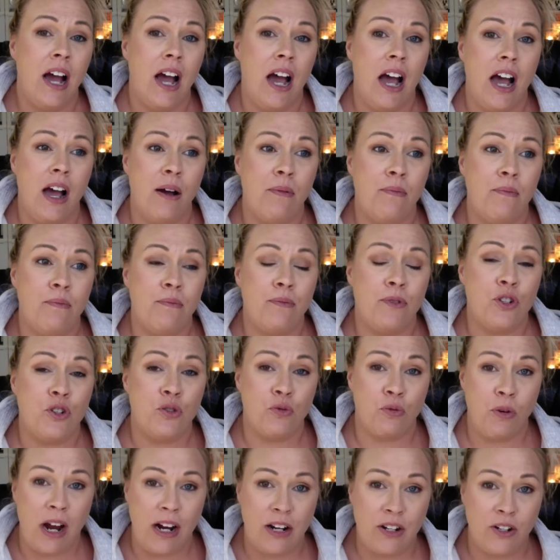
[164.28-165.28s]
um,
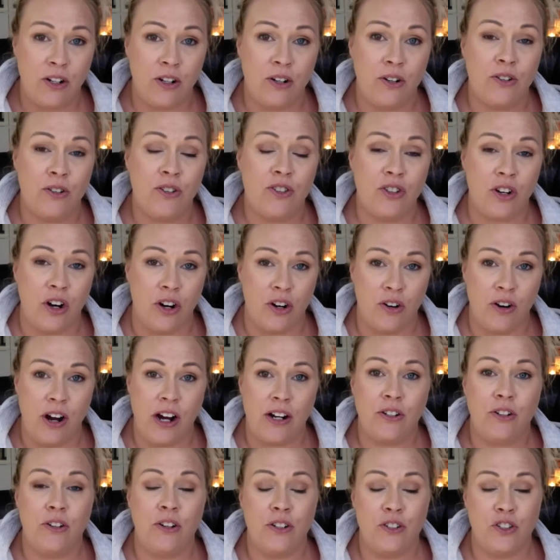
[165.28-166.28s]
director, star
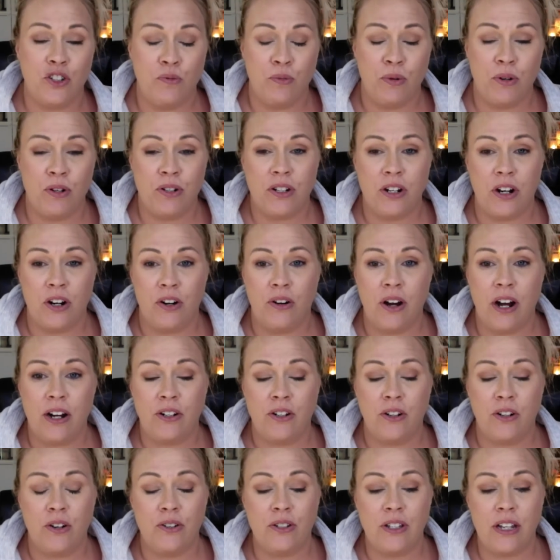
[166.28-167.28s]
director, and superstar
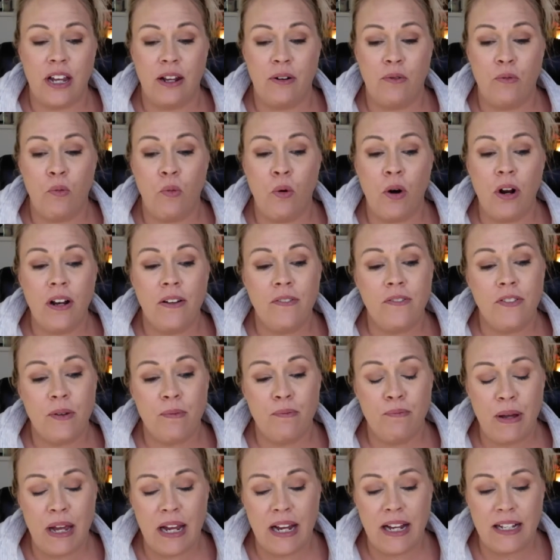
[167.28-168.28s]
directors. And one of the
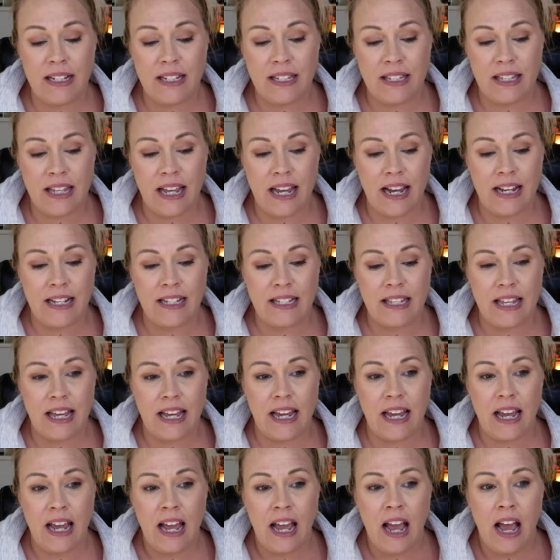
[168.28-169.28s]
biggest things
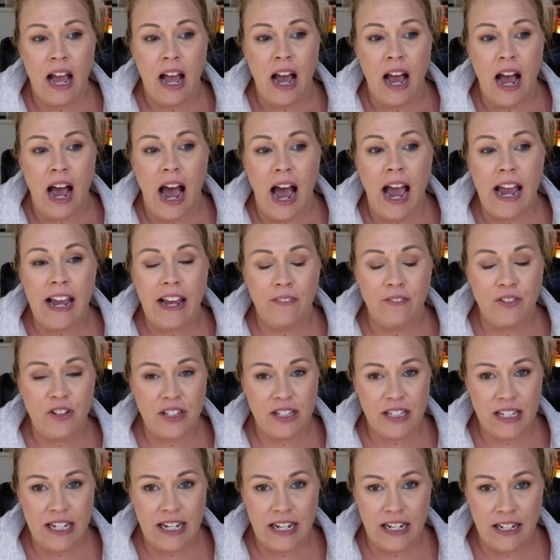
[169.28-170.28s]
that I have
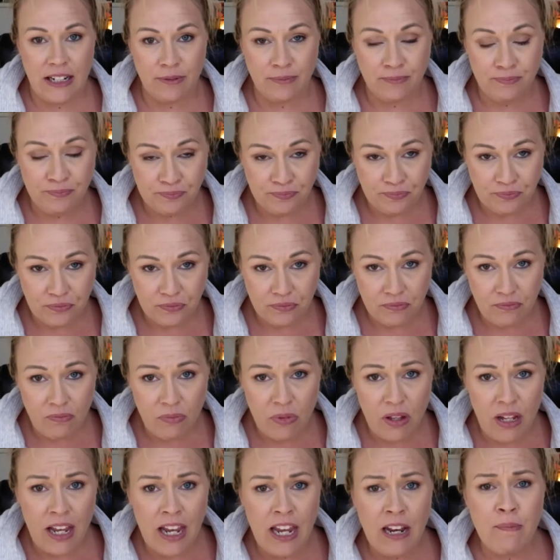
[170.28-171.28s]
seen
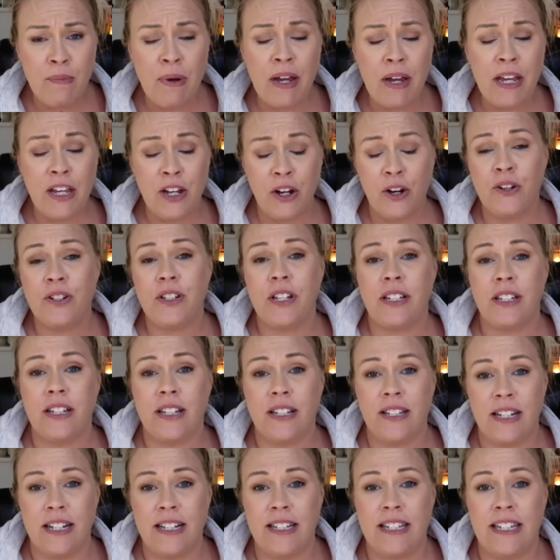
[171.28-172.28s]
in my years as a
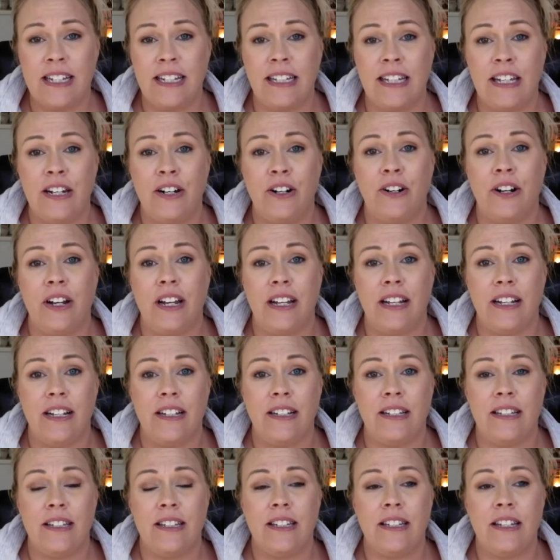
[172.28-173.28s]
Scentsy leader
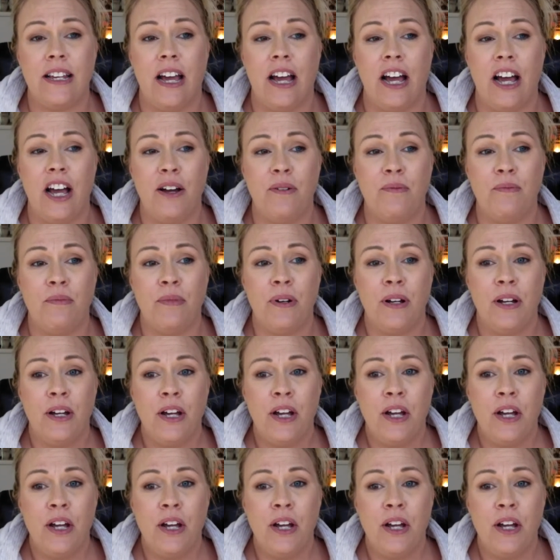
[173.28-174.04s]
is um,